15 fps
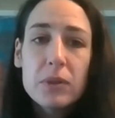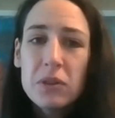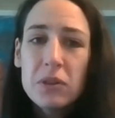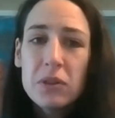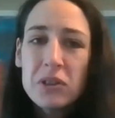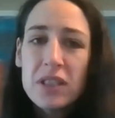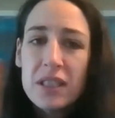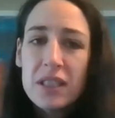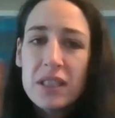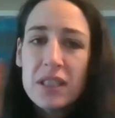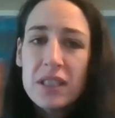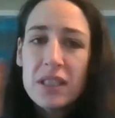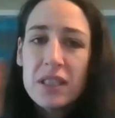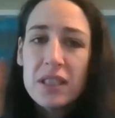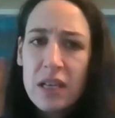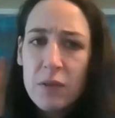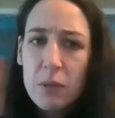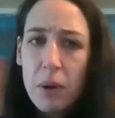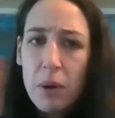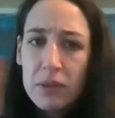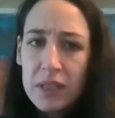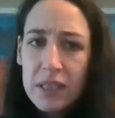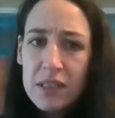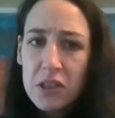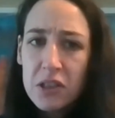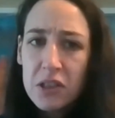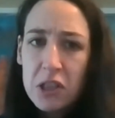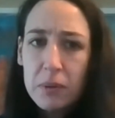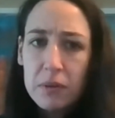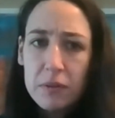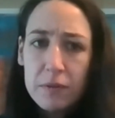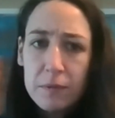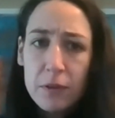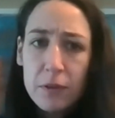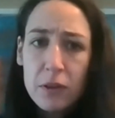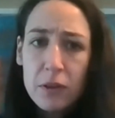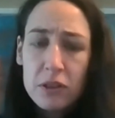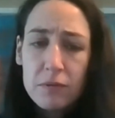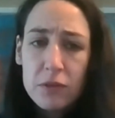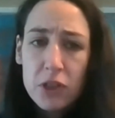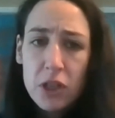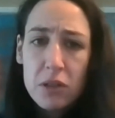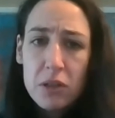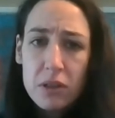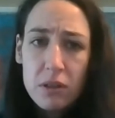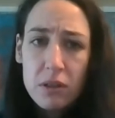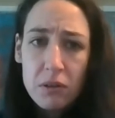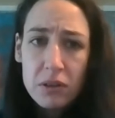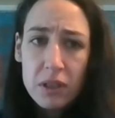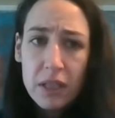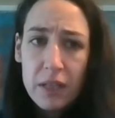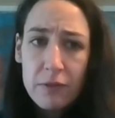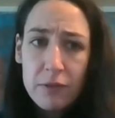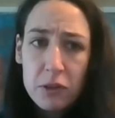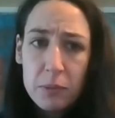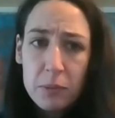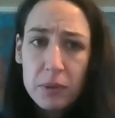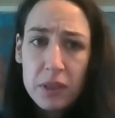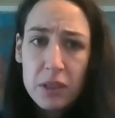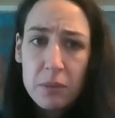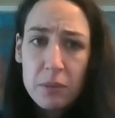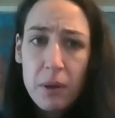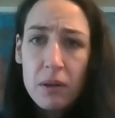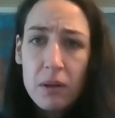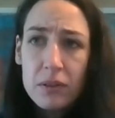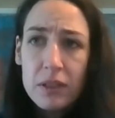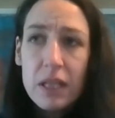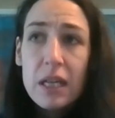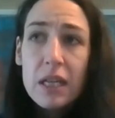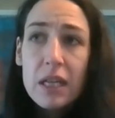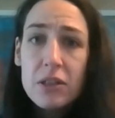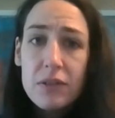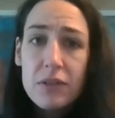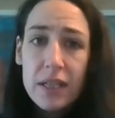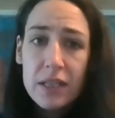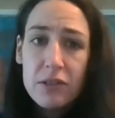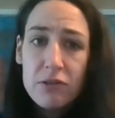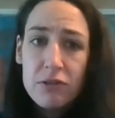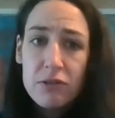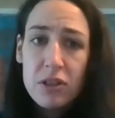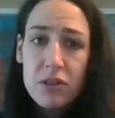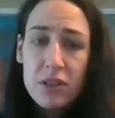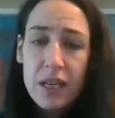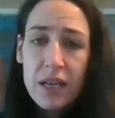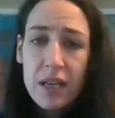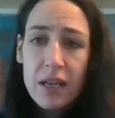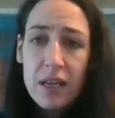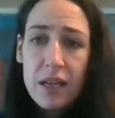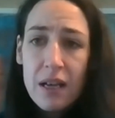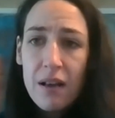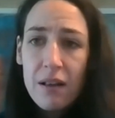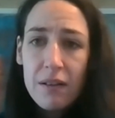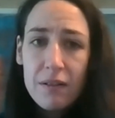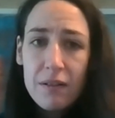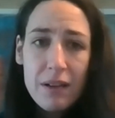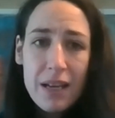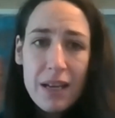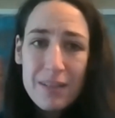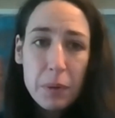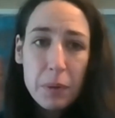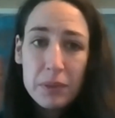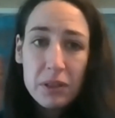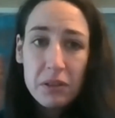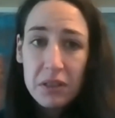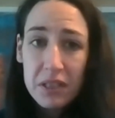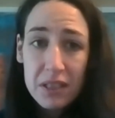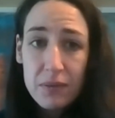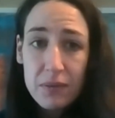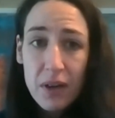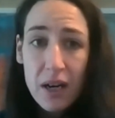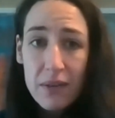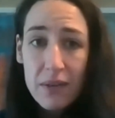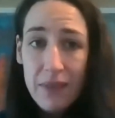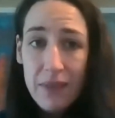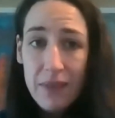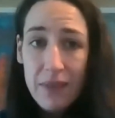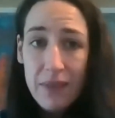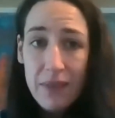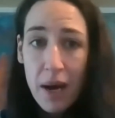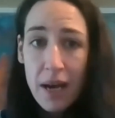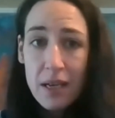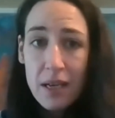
And also there's a danger that if your pond isn't suitable and frogs have chosen not to lay frog spawn in your pond, you then introduce it, it's probably not going to survive anyway.